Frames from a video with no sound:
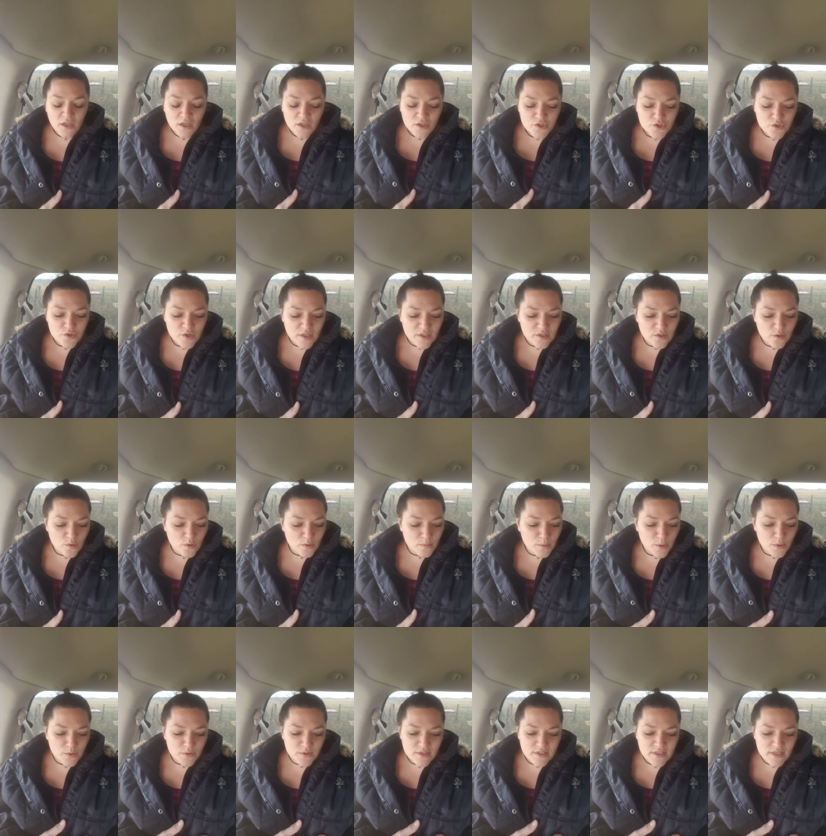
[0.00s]
stress
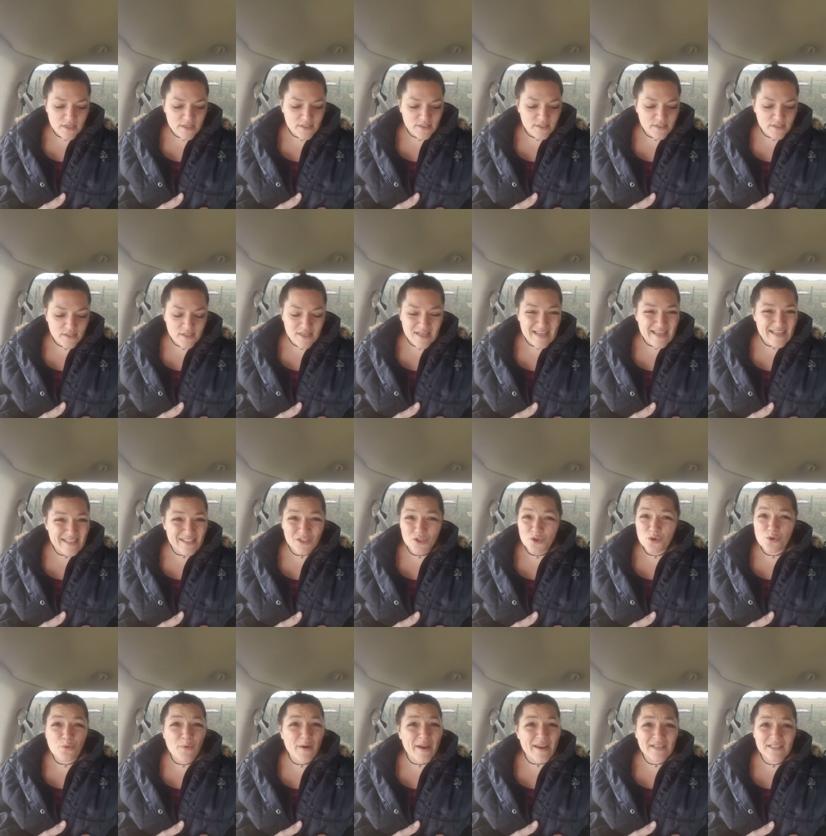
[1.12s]
hormones is
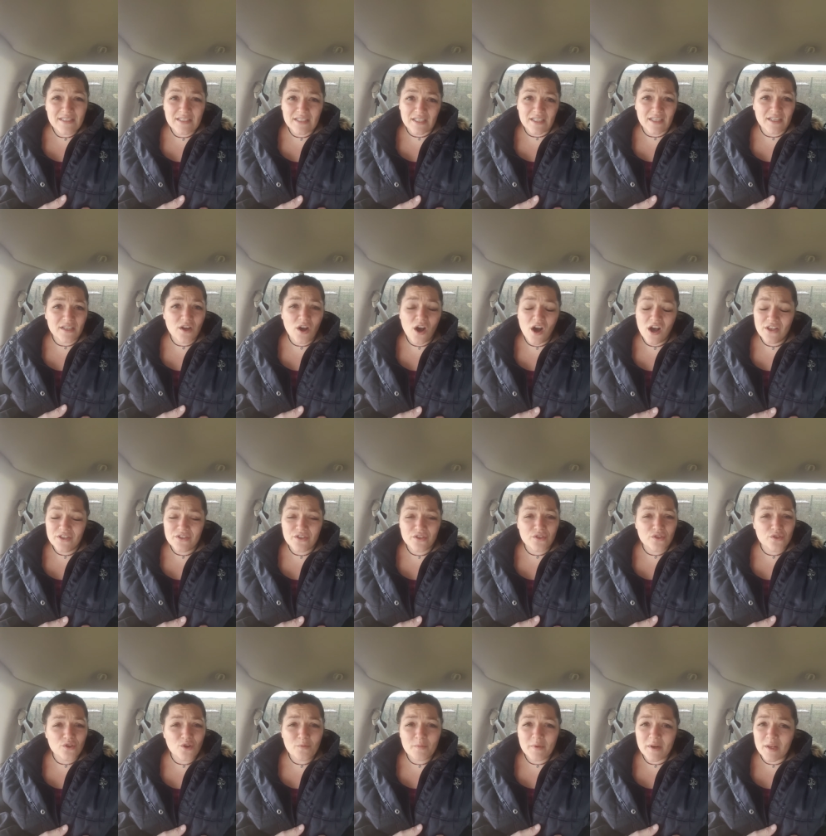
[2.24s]
crazy. It causes
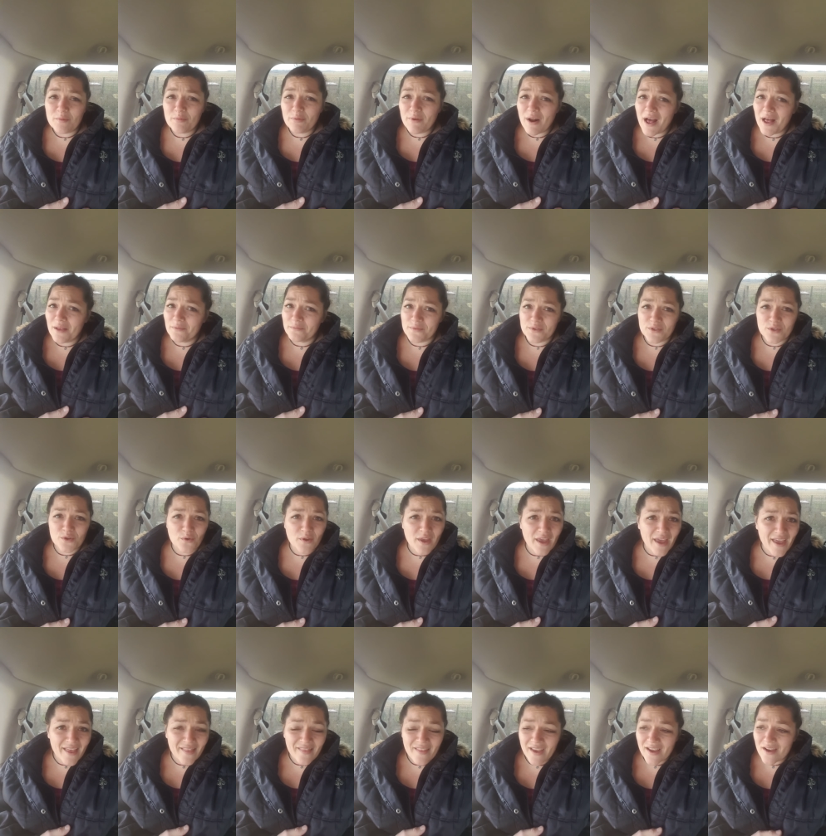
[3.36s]
so many problems.
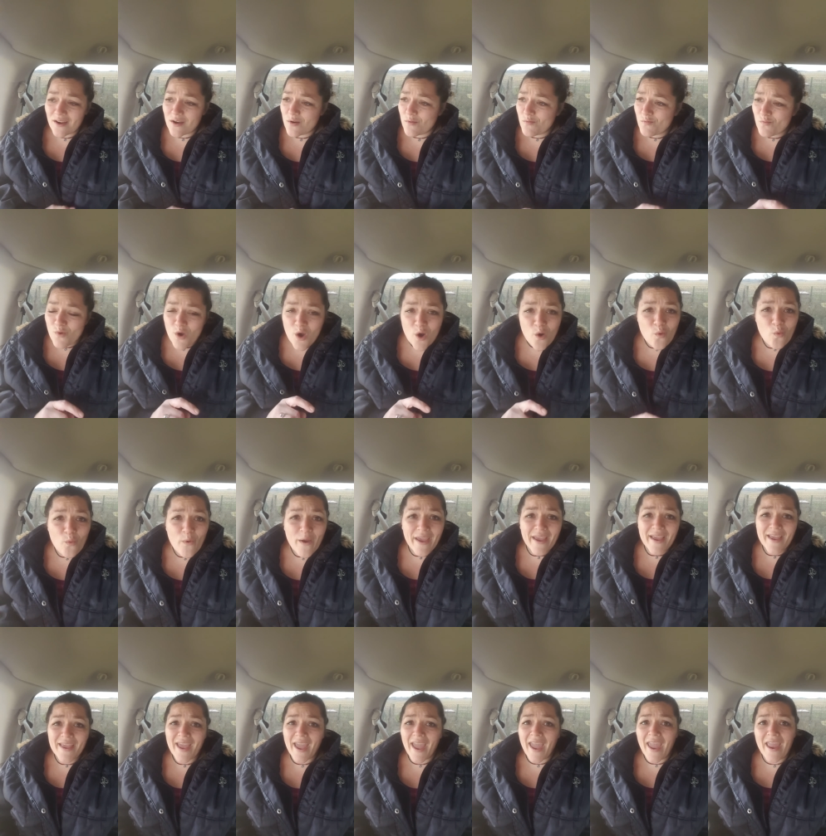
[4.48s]
Okay, like
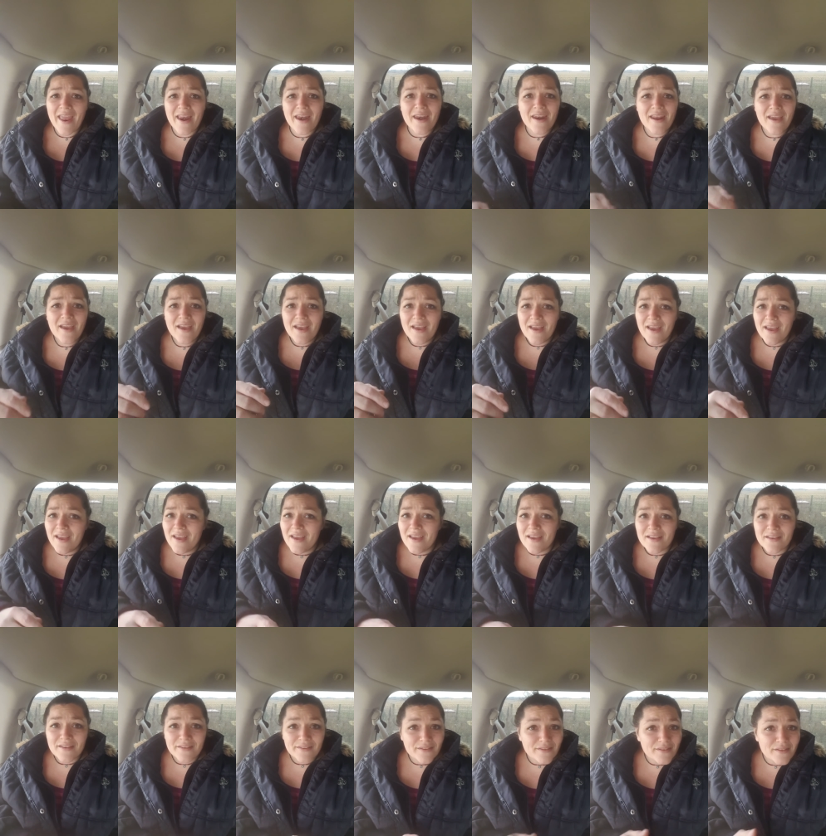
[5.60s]
weight gain,
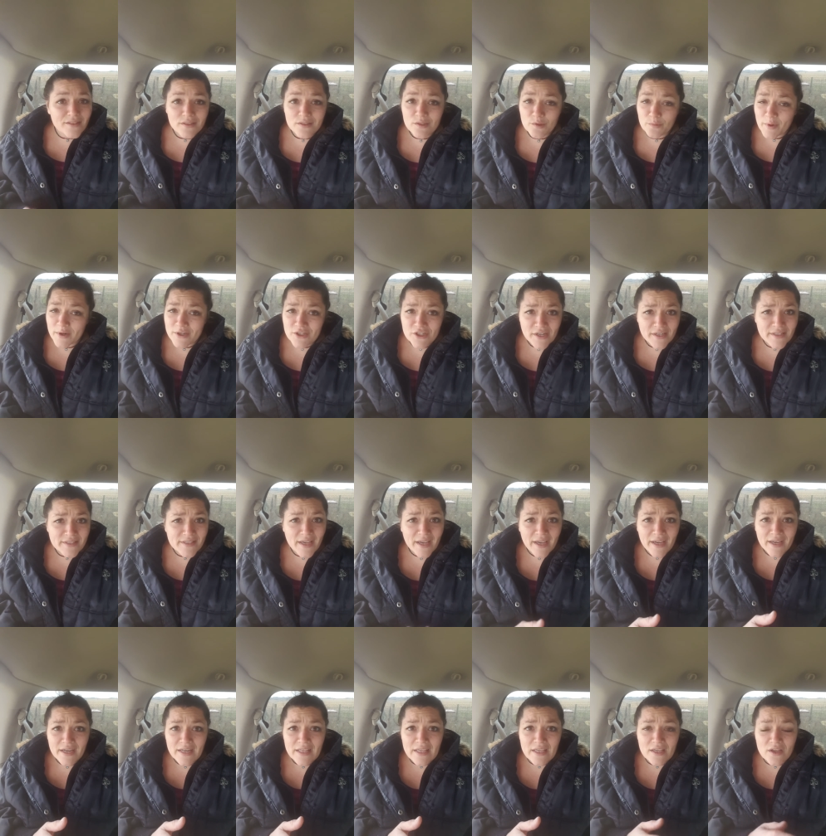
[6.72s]
depression,
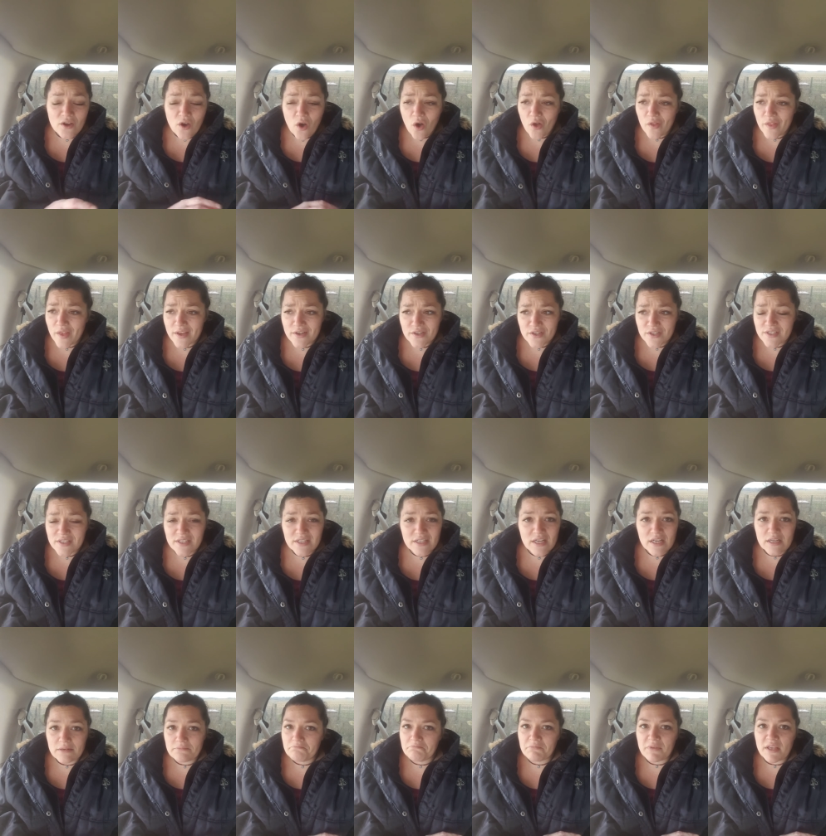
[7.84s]
anxiety, all that, just
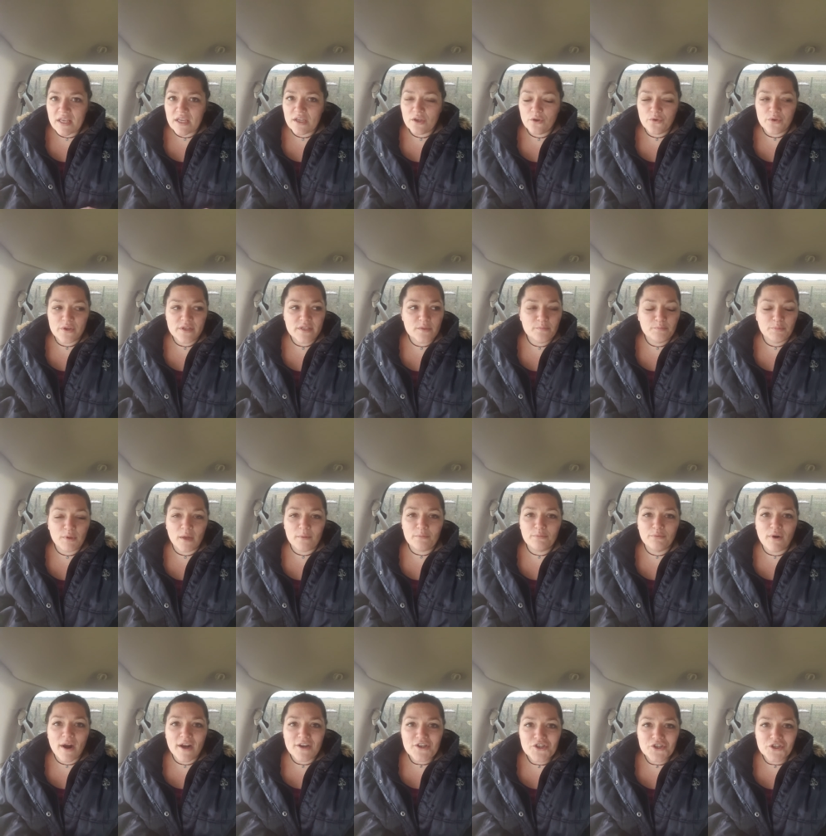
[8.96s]
increased blood
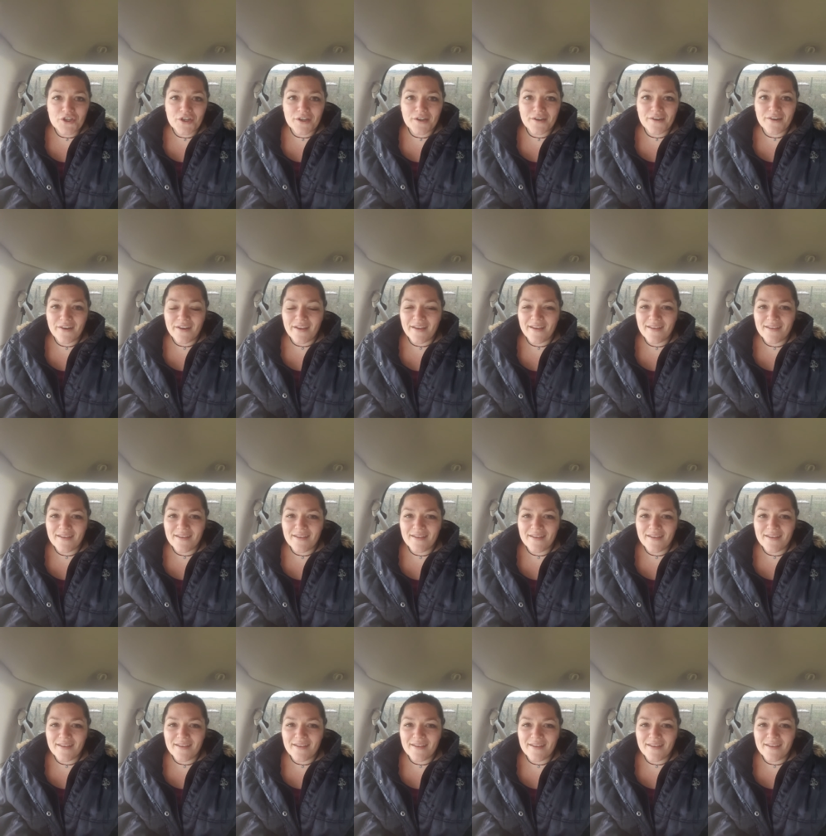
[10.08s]
pressure,